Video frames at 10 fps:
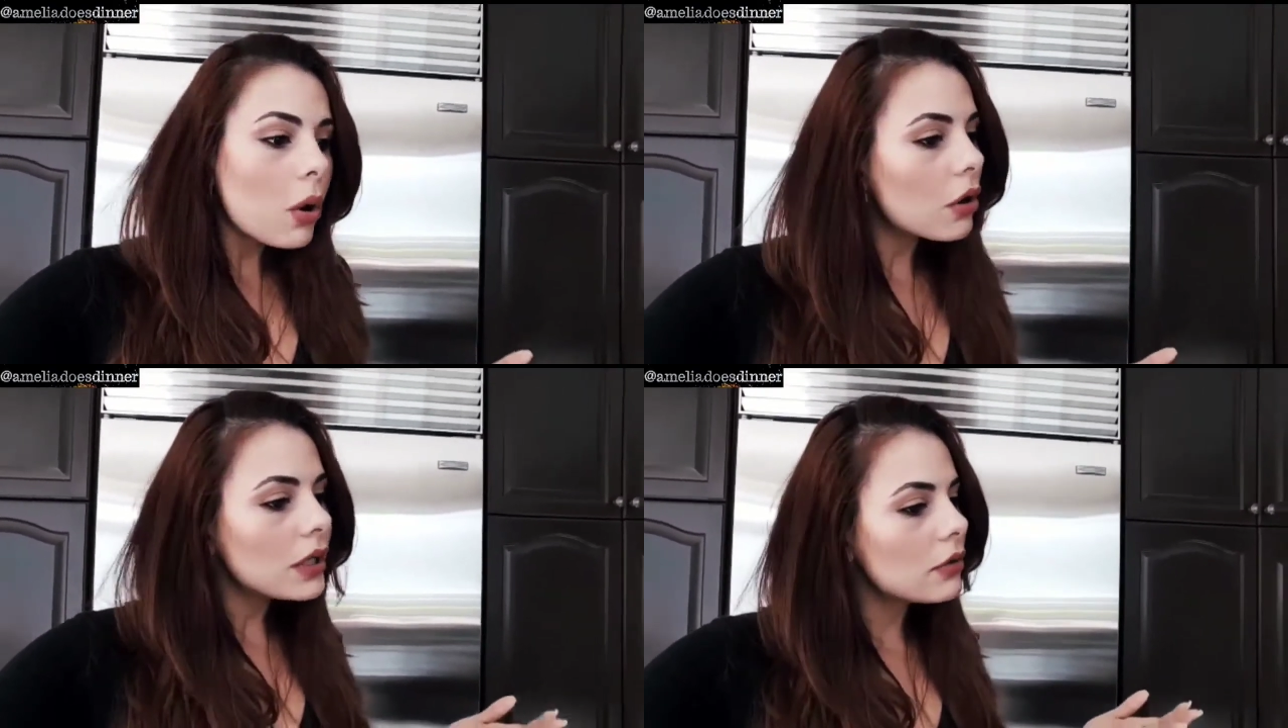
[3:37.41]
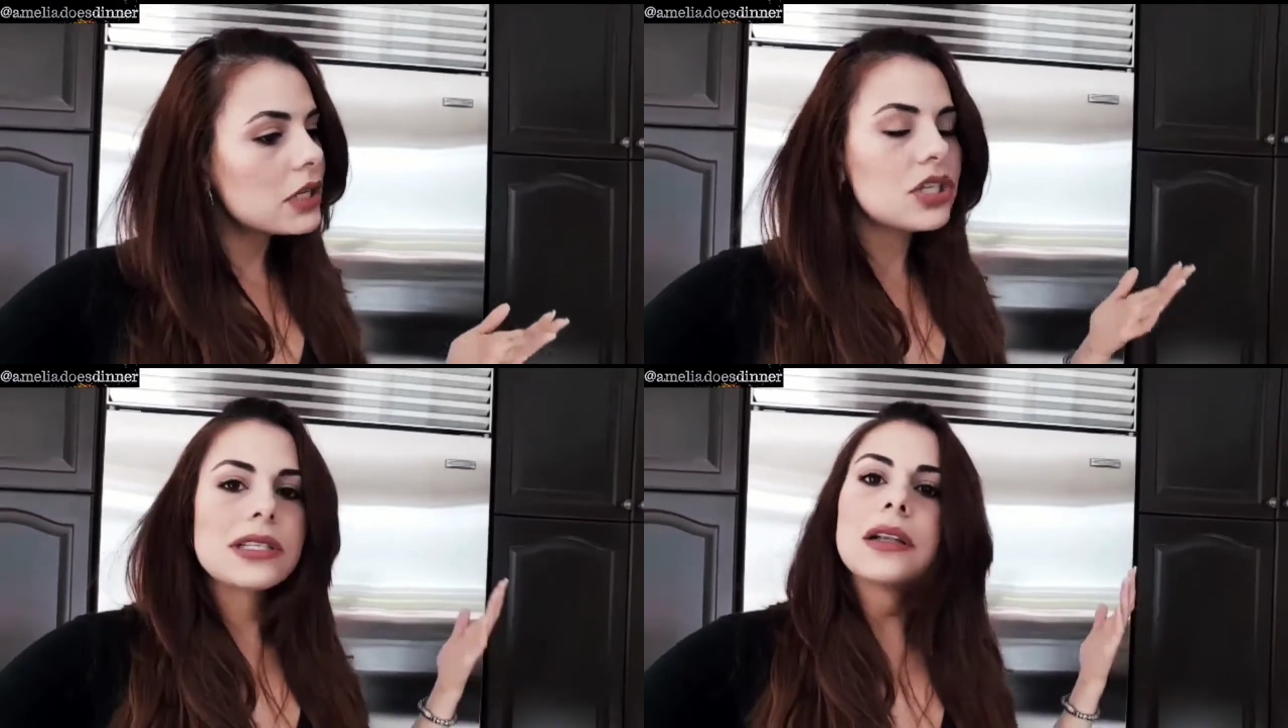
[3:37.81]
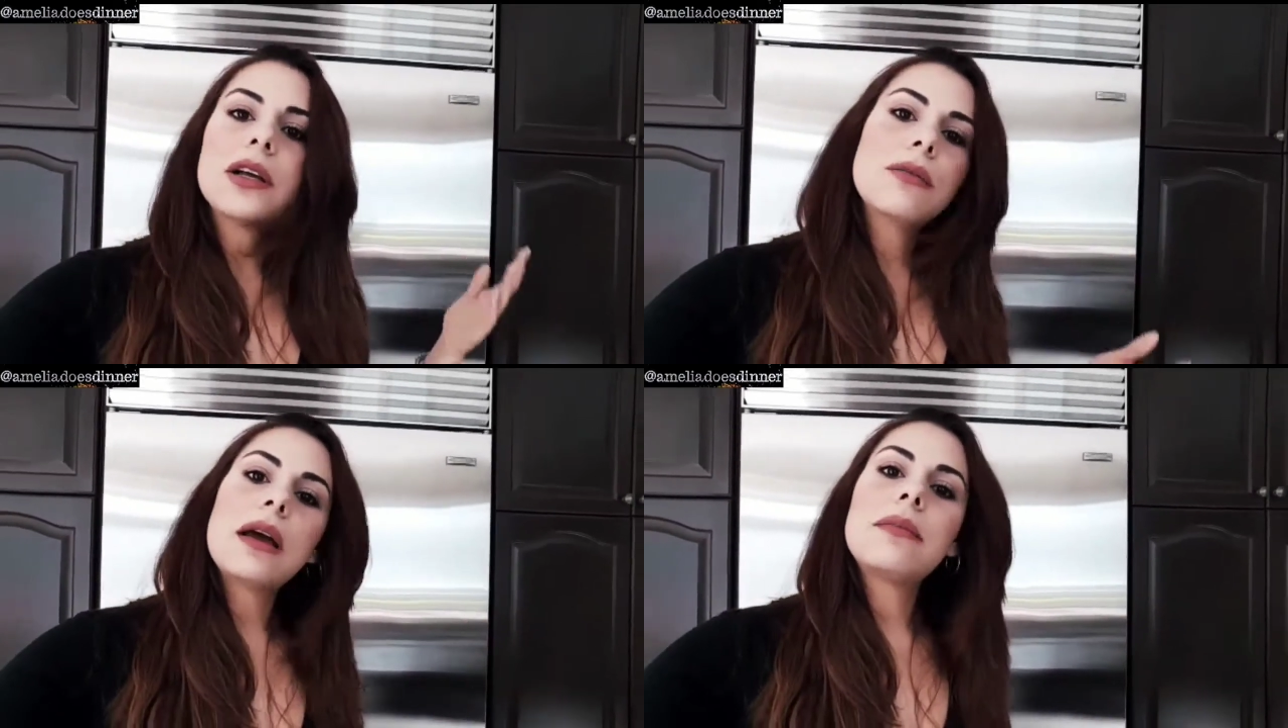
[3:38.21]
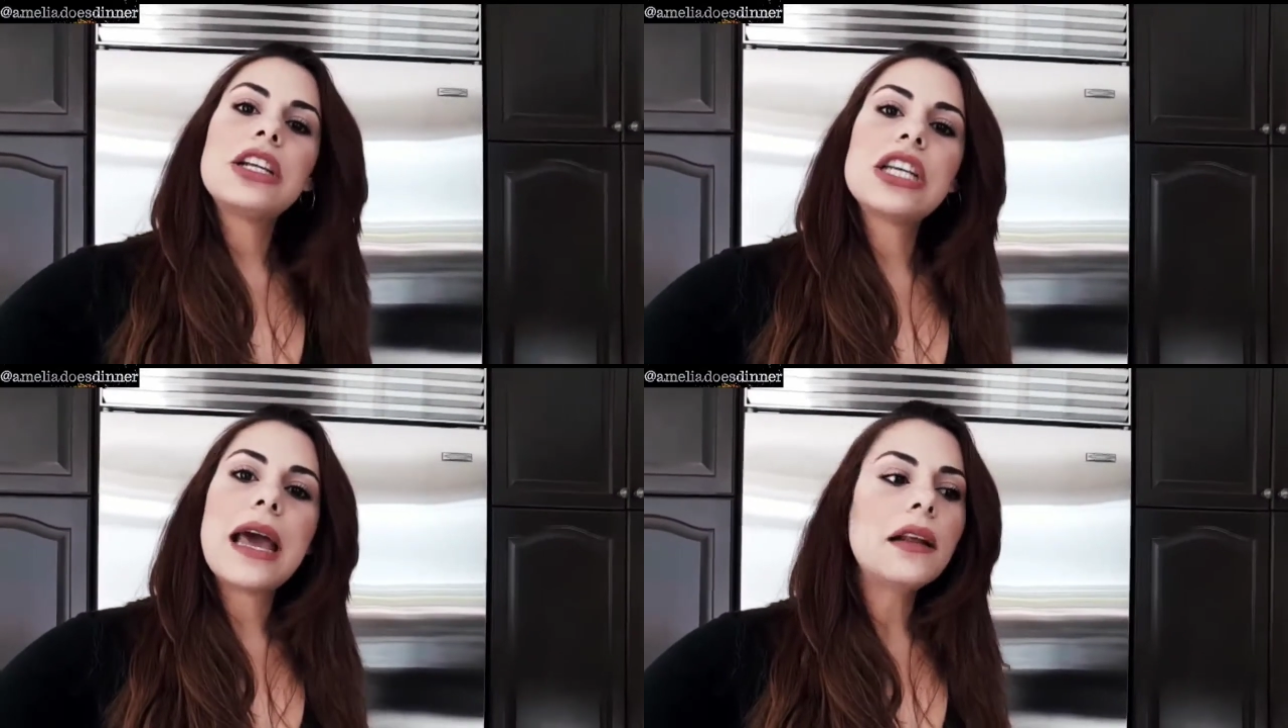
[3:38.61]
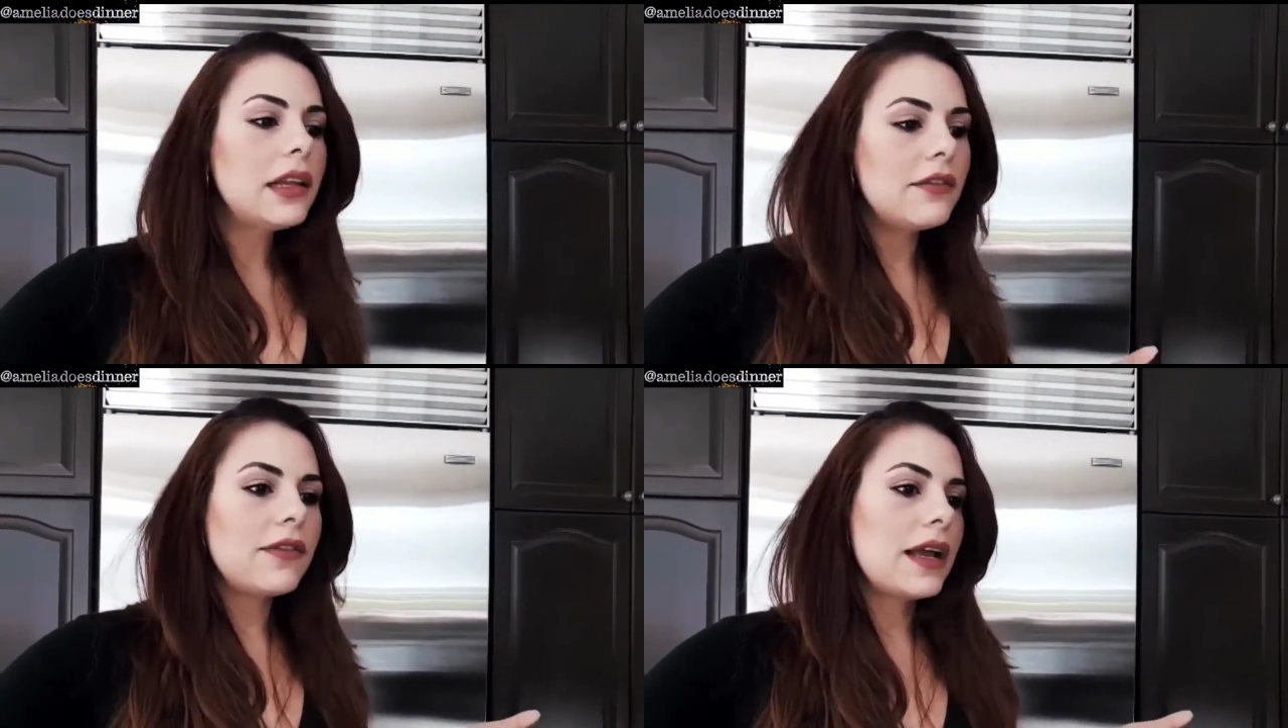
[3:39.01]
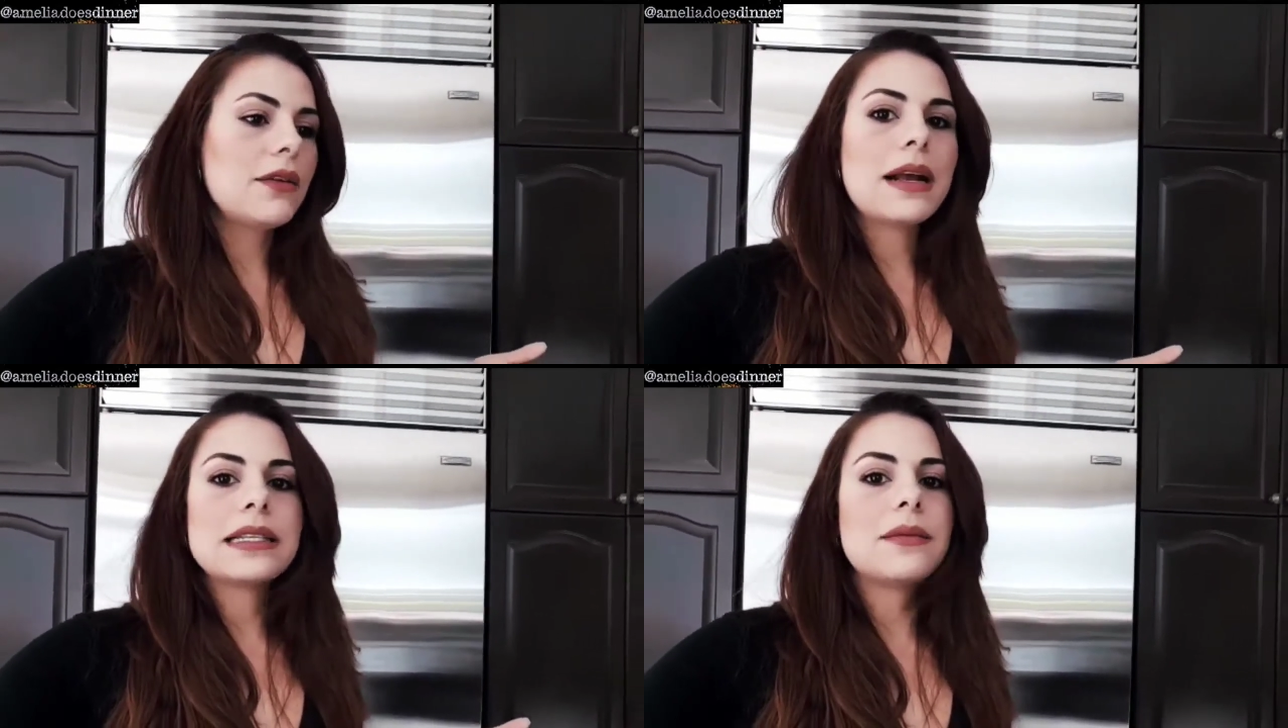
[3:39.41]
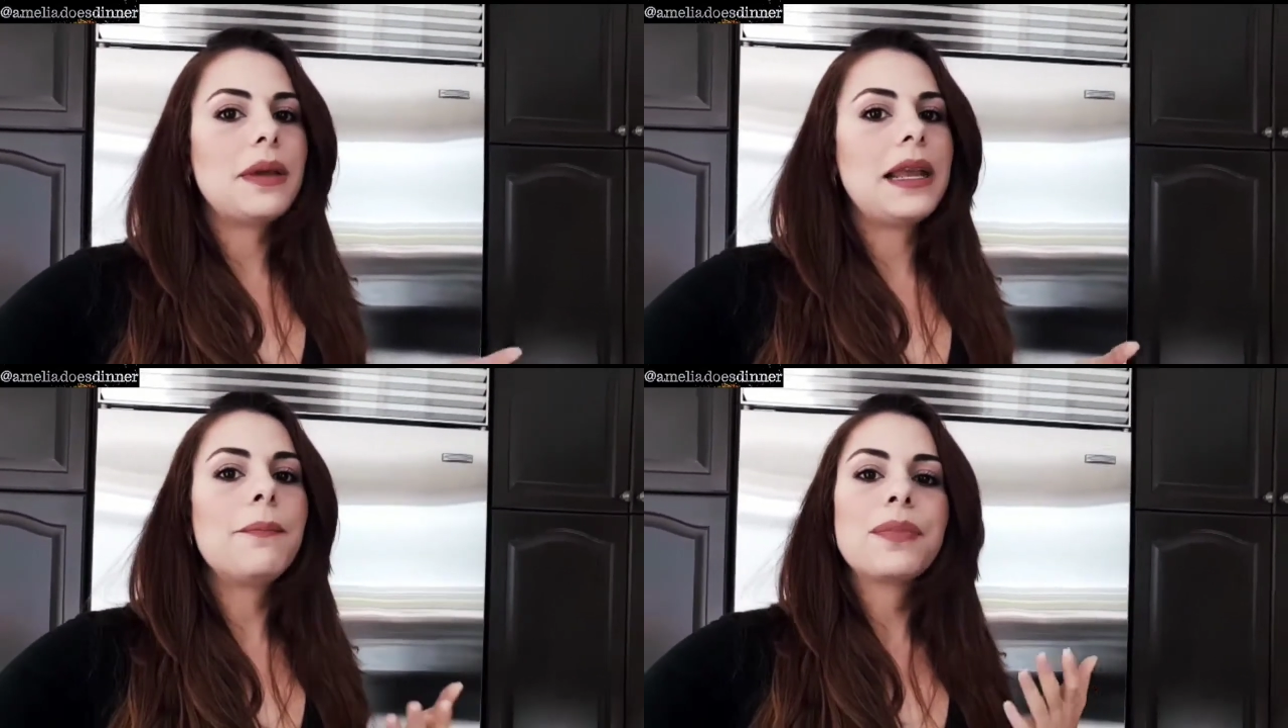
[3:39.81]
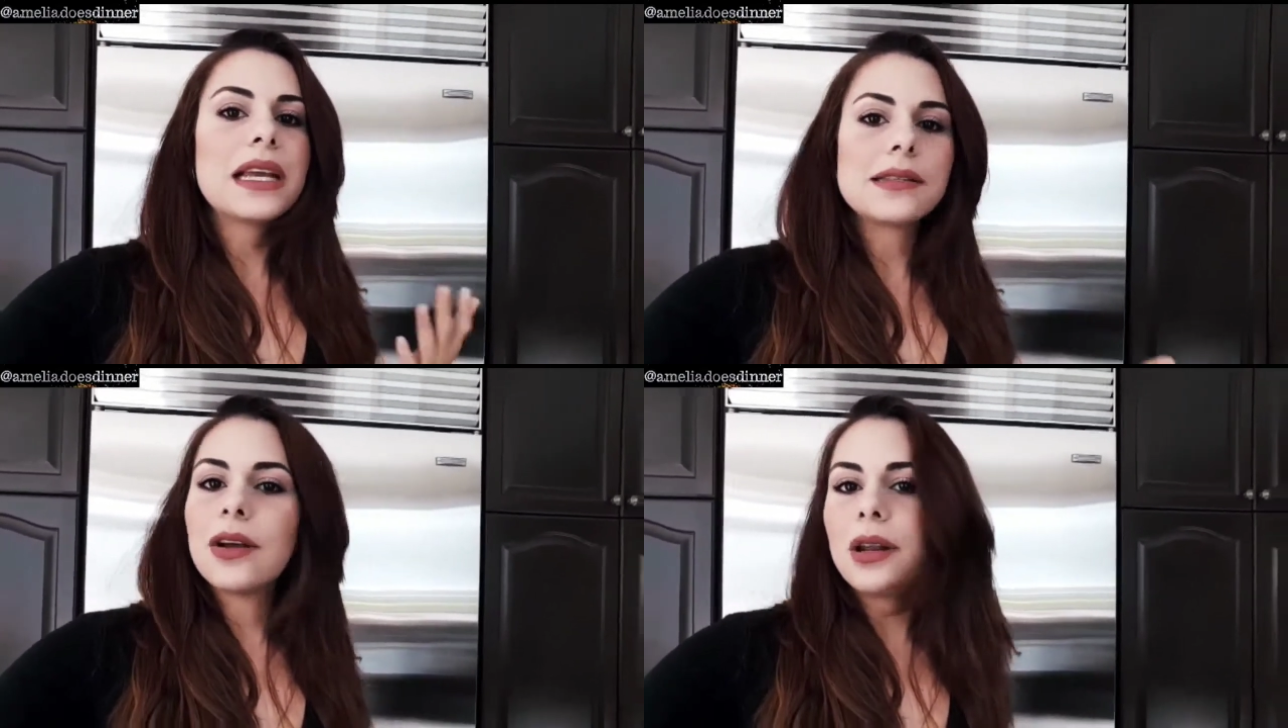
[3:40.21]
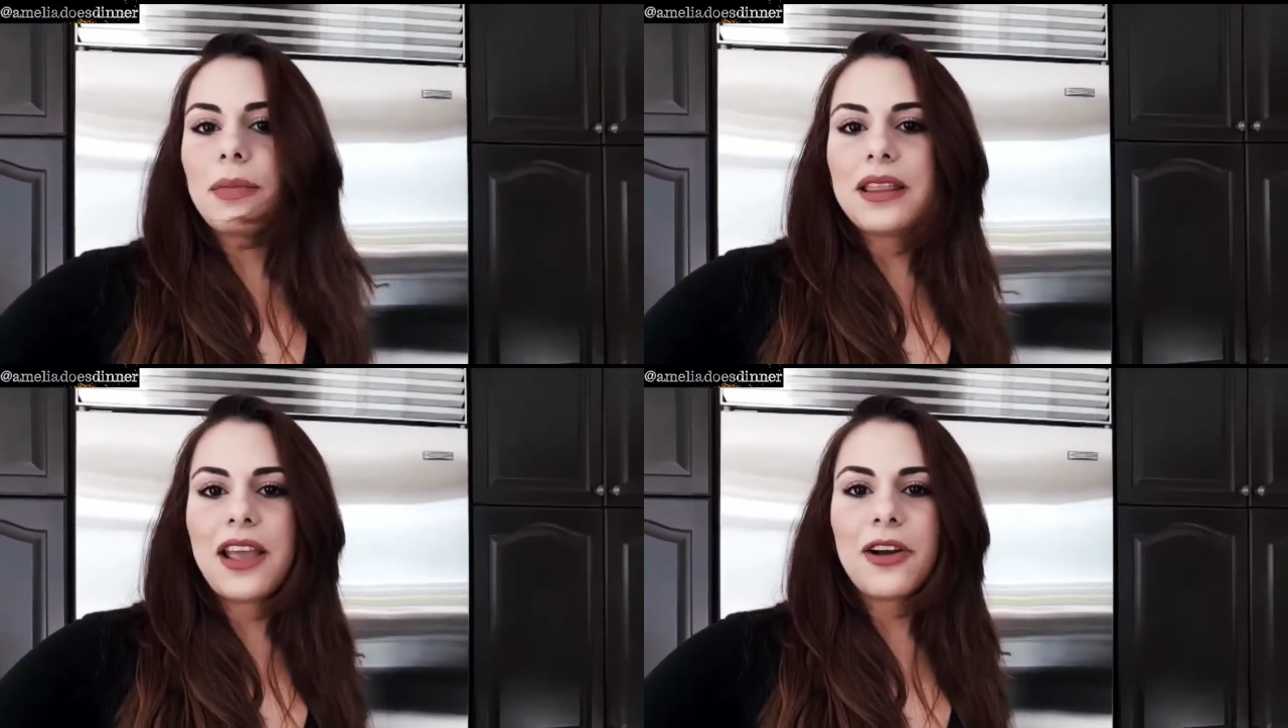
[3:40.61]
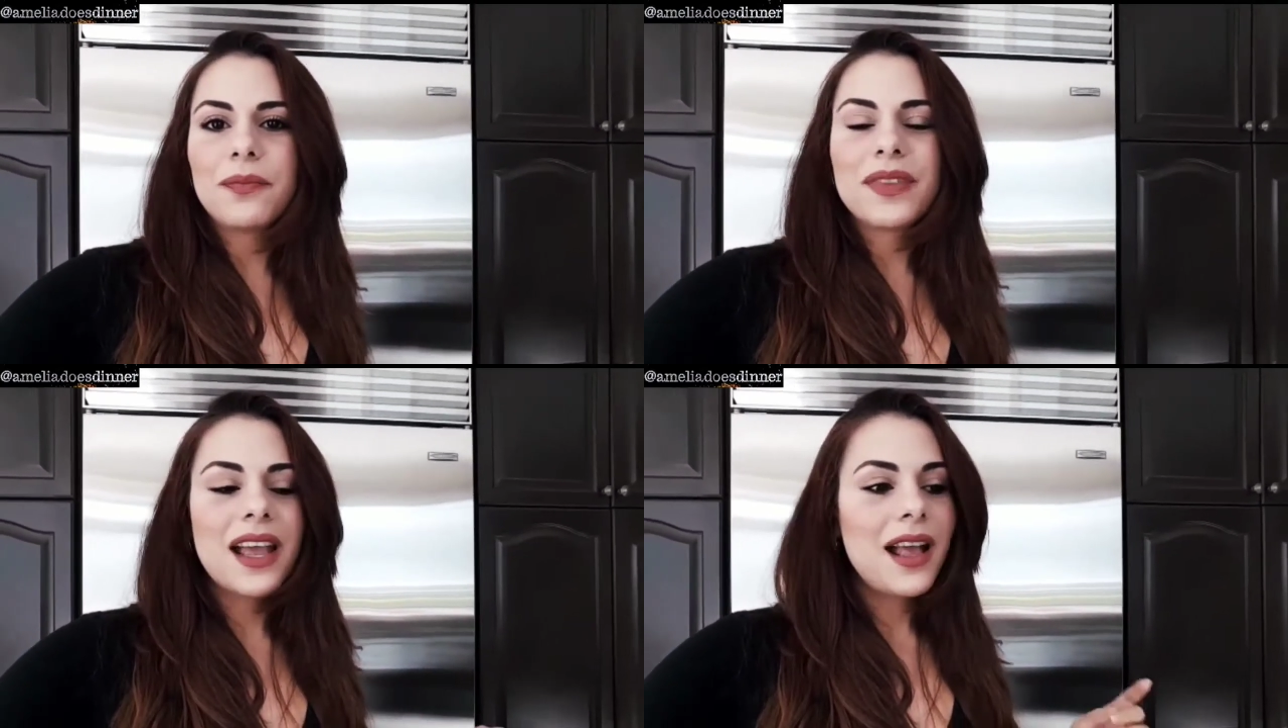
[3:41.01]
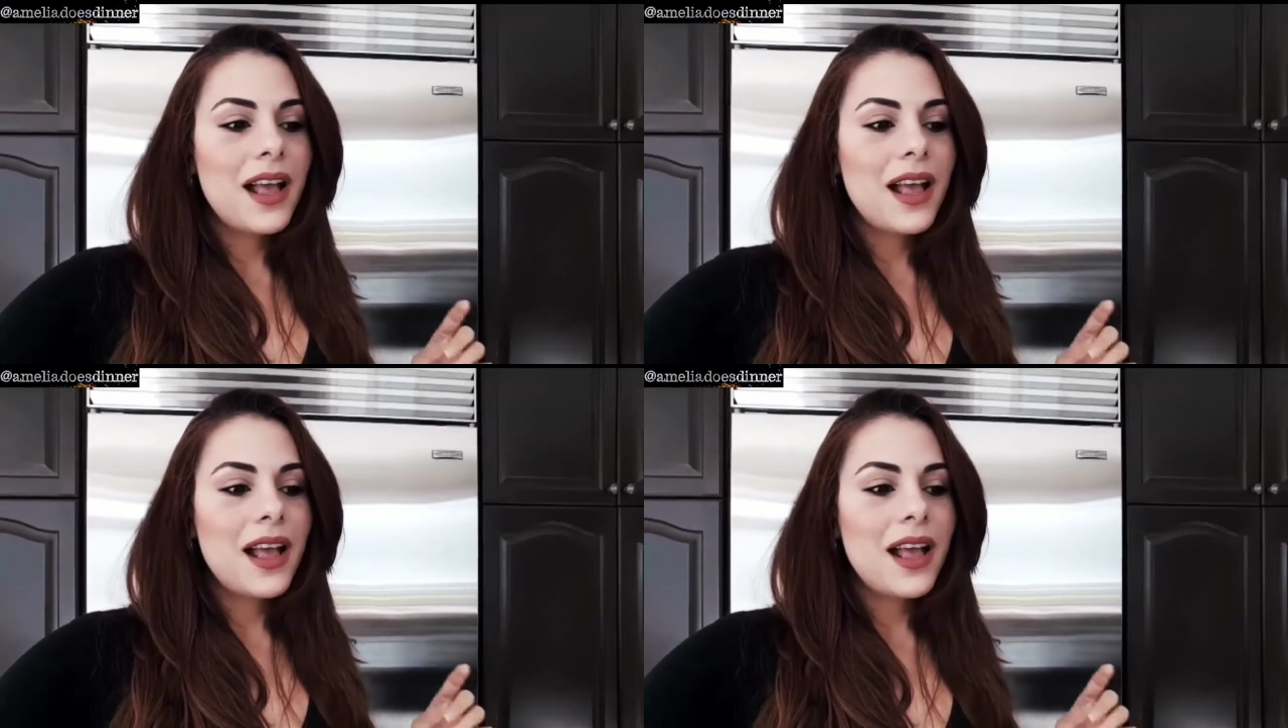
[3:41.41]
or you can just look around my channel and find the recipe. It's gonna be there.